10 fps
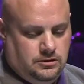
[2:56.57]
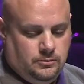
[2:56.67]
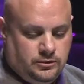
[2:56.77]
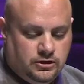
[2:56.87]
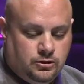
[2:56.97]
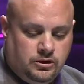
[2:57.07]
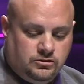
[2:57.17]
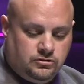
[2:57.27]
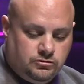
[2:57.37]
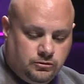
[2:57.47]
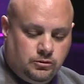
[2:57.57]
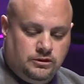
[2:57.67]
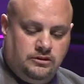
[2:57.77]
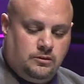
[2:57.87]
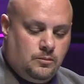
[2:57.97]
Blue is truly
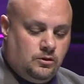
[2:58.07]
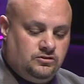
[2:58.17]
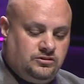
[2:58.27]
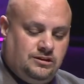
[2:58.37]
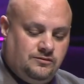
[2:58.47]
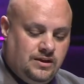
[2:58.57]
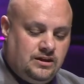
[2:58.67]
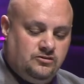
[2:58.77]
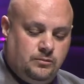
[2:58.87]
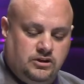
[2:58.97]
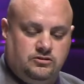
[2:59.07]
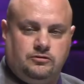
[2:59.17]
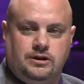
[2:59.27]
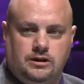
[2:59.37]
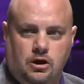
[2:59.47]
the most innovative ministry
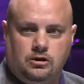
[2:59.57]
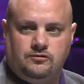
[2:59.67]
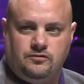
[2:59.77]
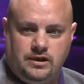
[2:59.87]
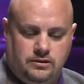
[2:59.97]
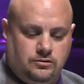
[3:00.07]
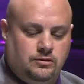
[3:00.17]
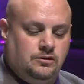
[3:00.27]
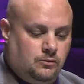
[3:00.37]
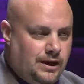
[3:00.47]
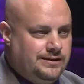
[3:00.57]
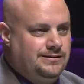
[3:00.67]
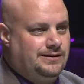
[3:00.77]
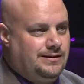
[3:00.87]
in our faith right